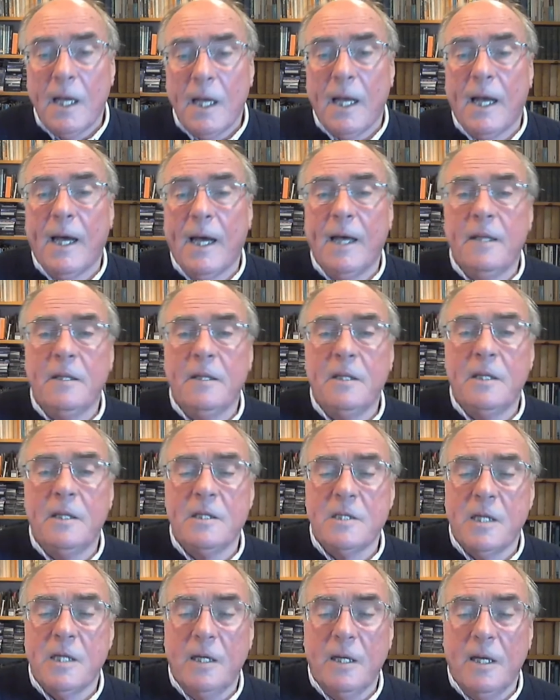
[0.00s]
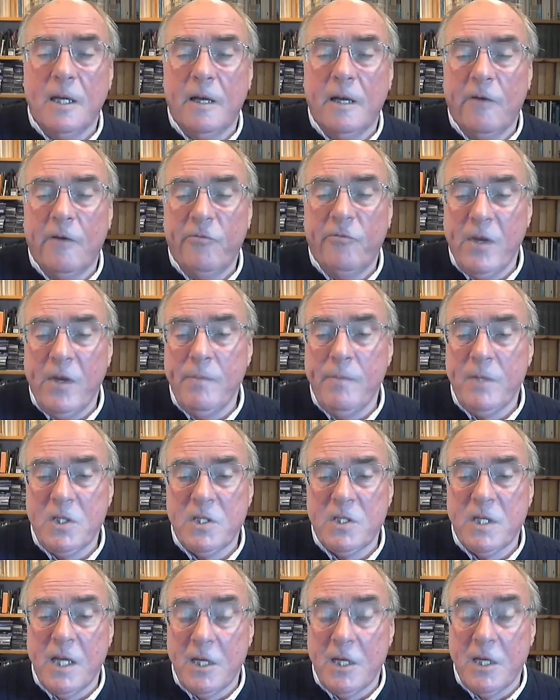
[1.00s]
and there's a, a,
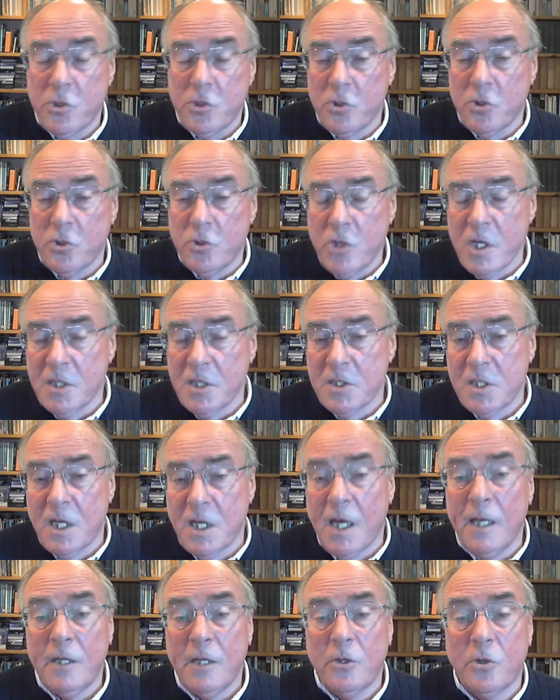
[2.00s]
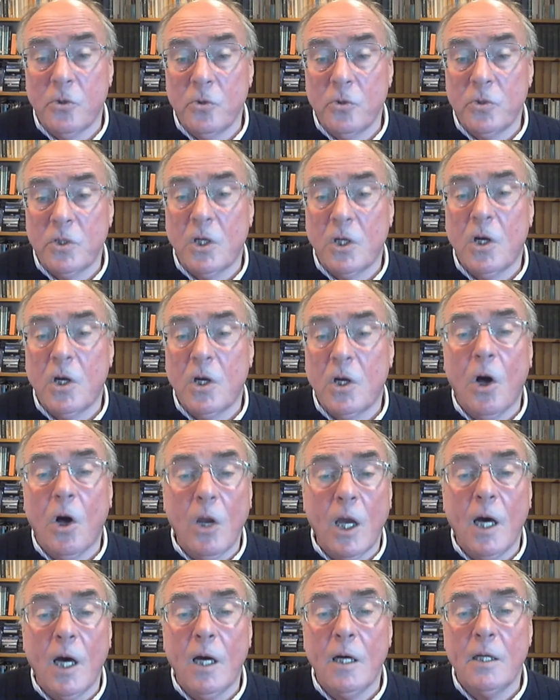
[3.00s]
famous National Trust site called
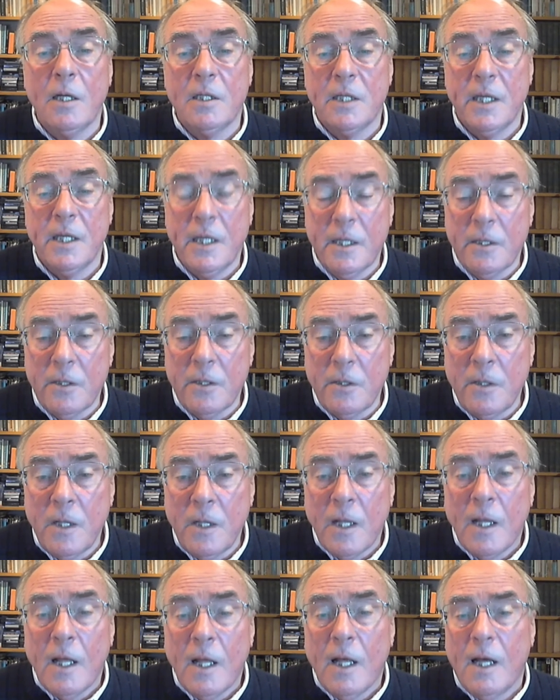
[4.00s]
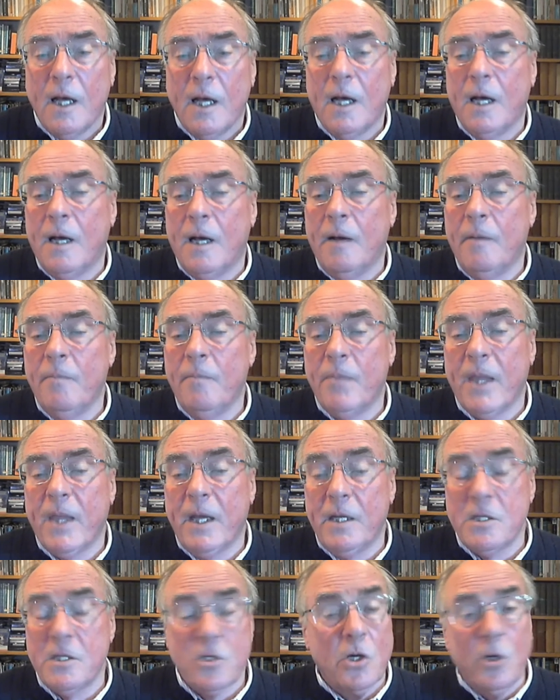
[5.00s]
Collard Hill, um,
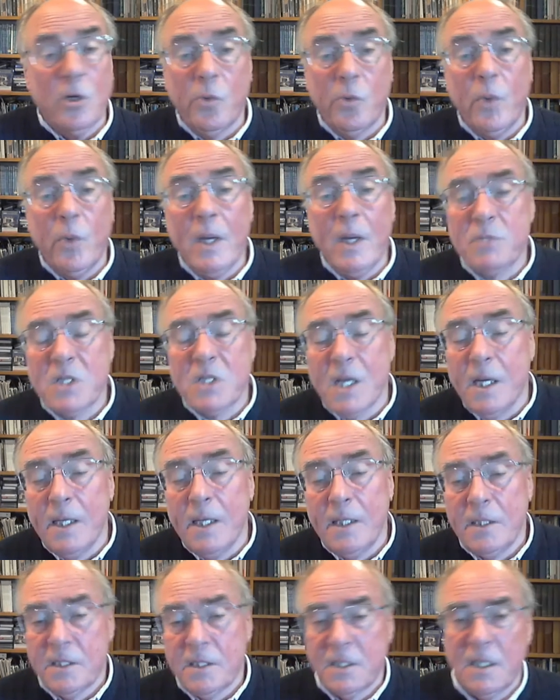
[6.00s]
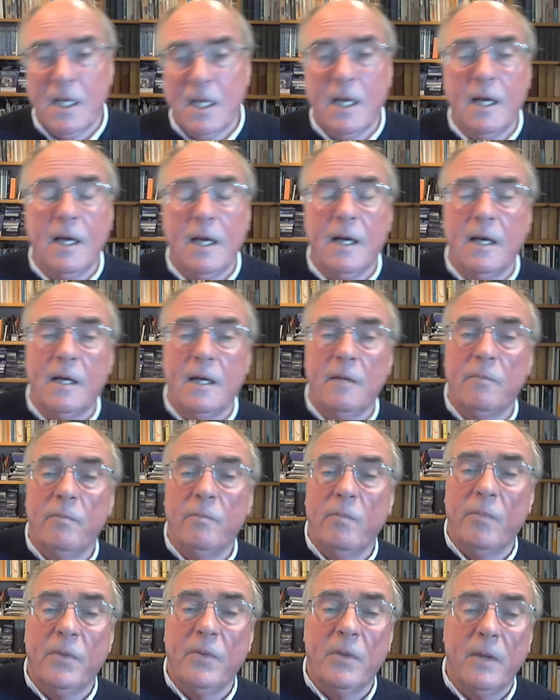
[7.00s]
and it's got a website, uh, and
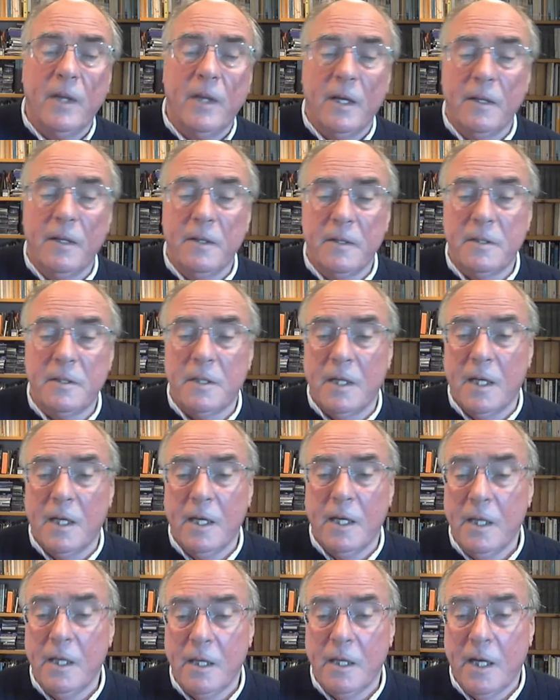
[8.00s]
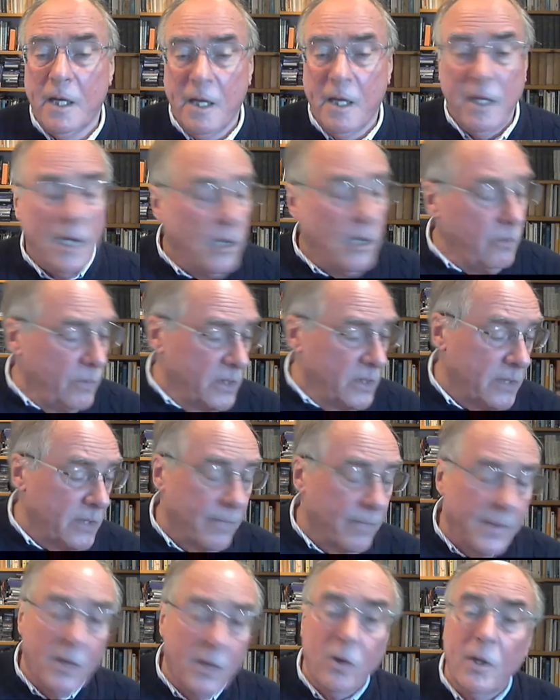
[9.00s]
and I, I hope there's a
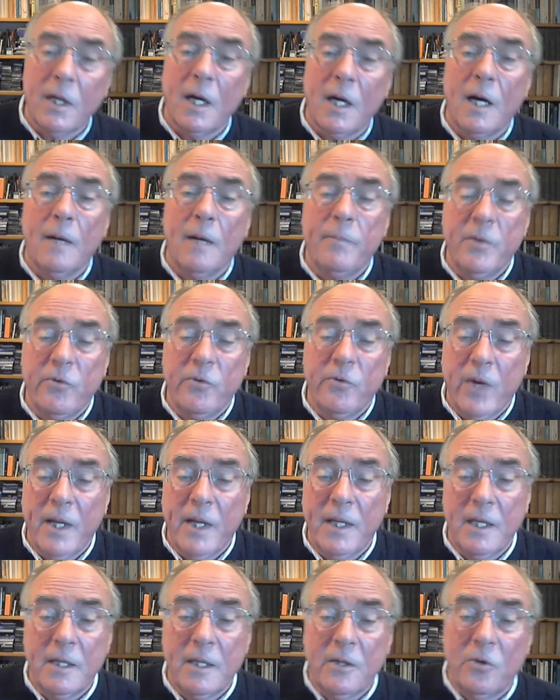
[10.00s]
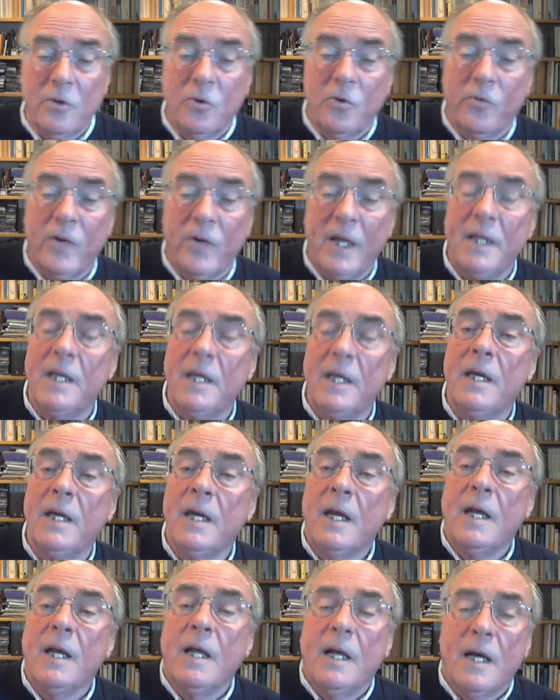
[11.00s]
vlog up and running already,
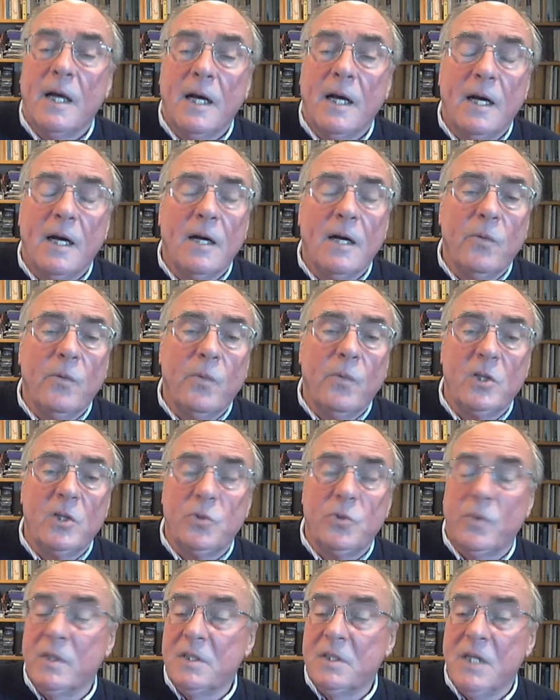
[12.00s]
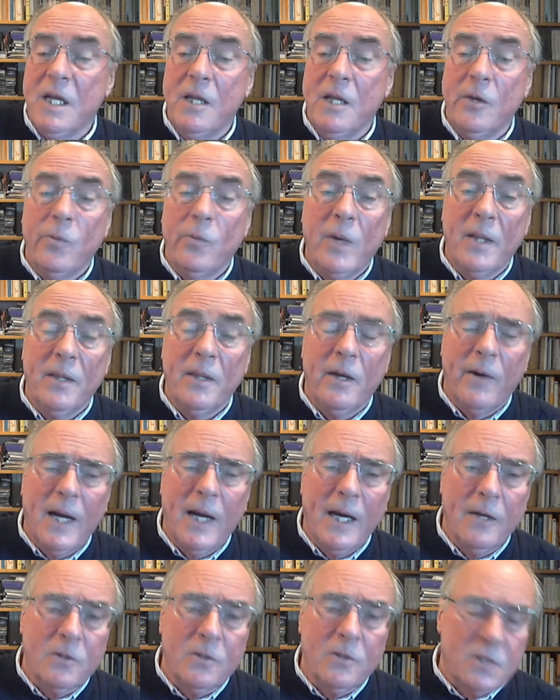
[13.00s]
uh, which will tell you when they're
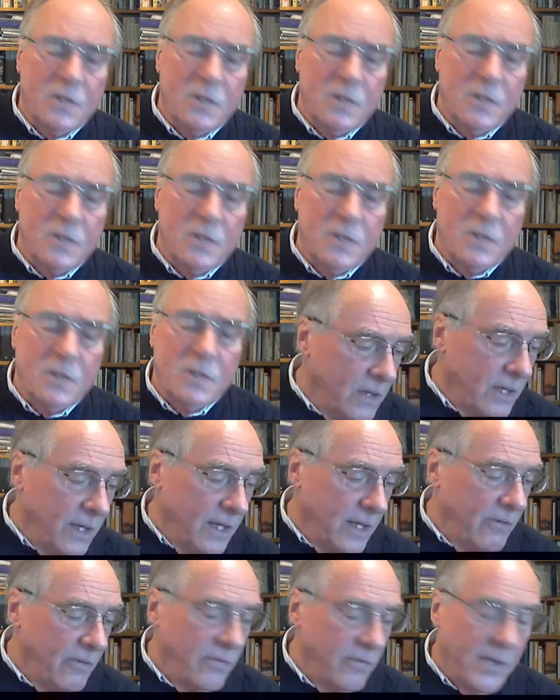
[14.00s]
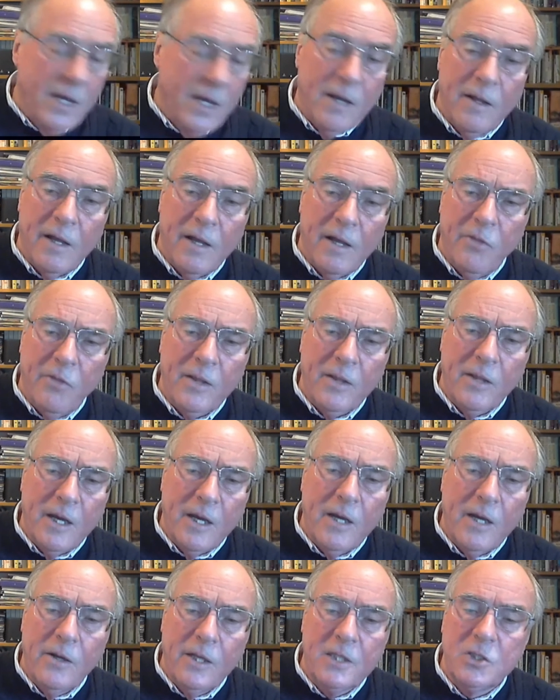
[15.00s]
out. I don't. Uh, they're, I think they're
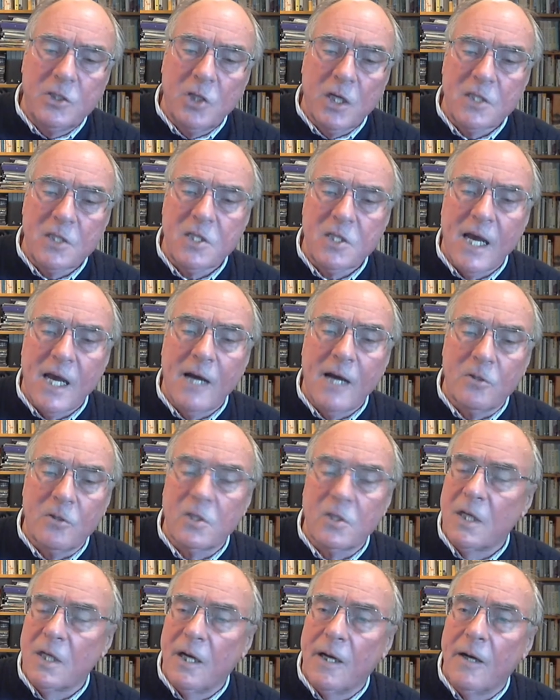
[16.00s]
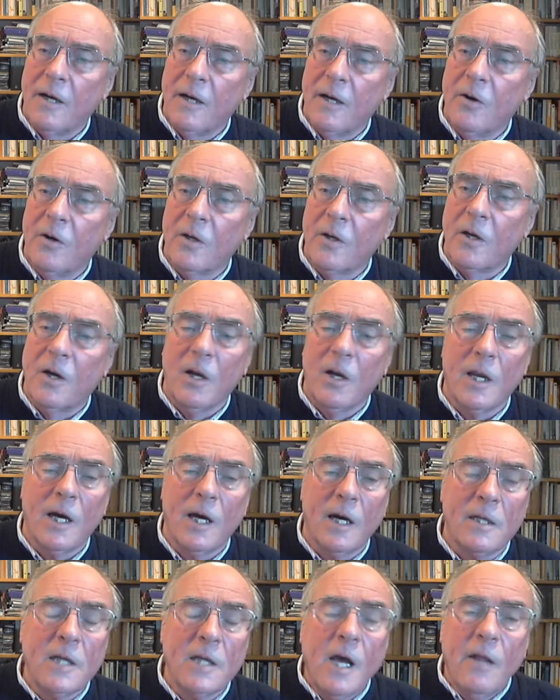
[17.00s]
only just out uh, on
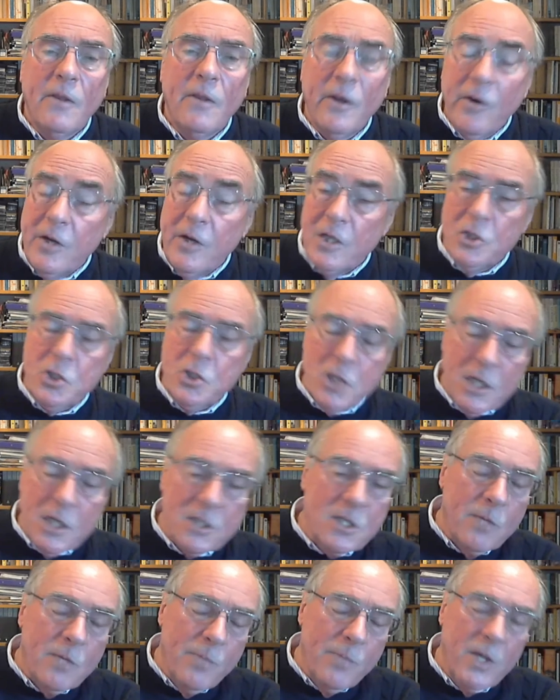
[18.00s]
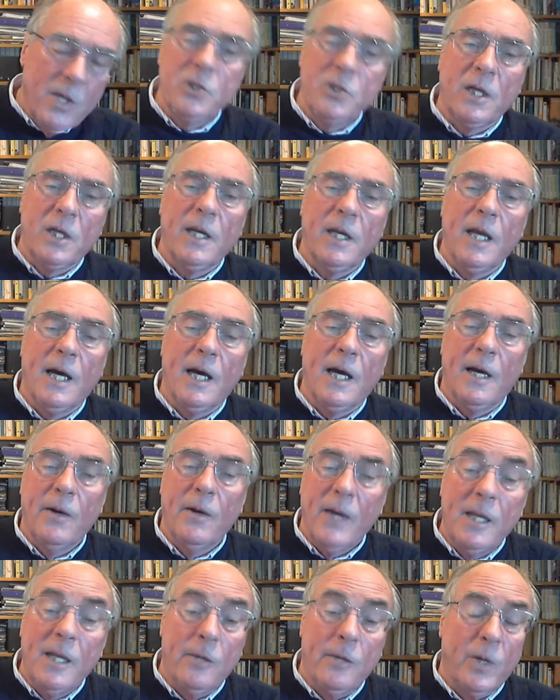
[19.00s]
Collard. They're only just emerging now
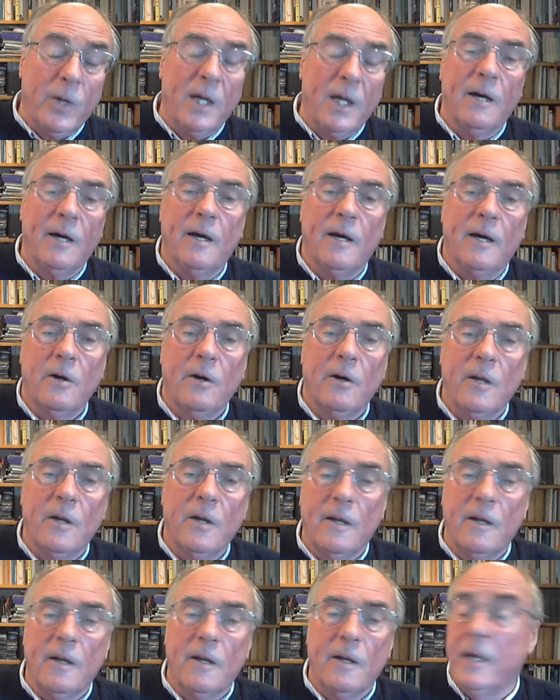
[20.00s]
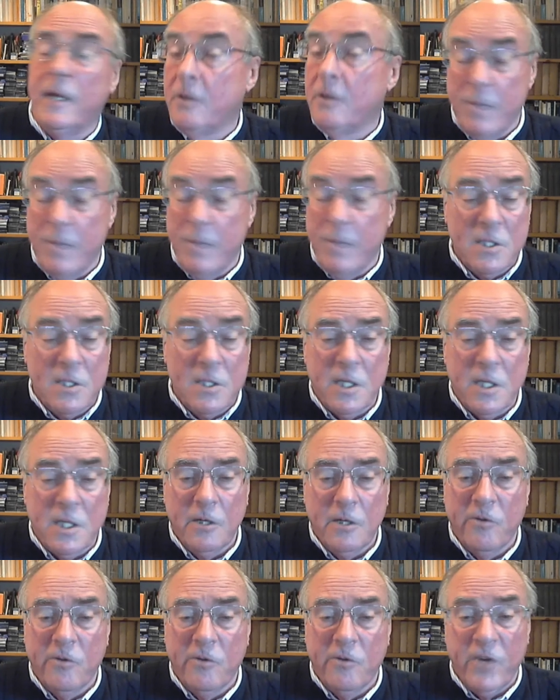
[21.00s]
anywhere, uh, and only being
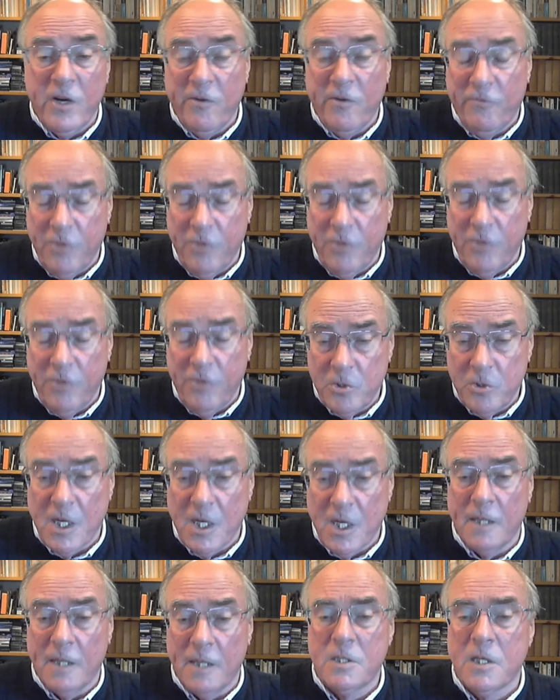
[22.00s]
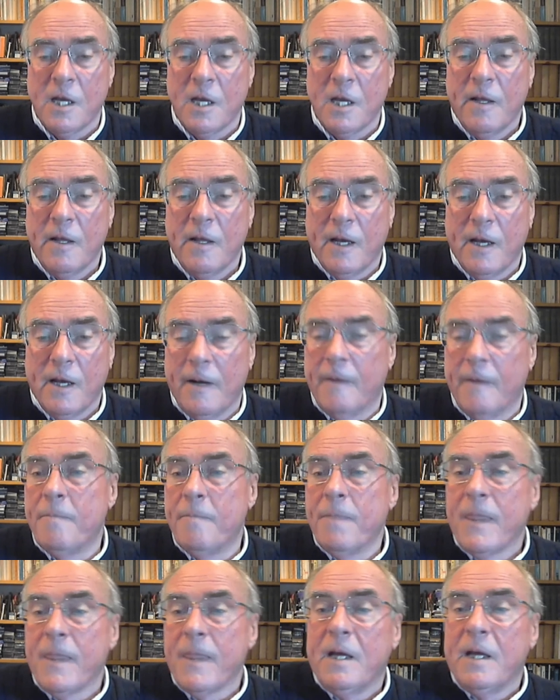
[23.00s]
seen on a very few sites. Um,
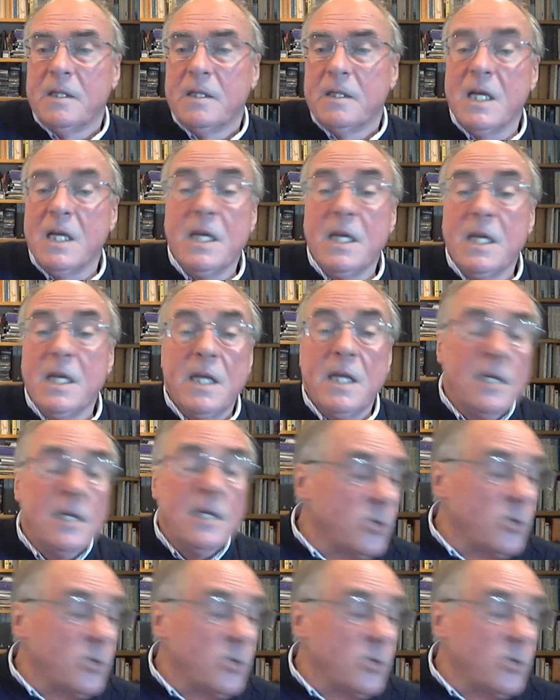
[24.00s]
Ten days or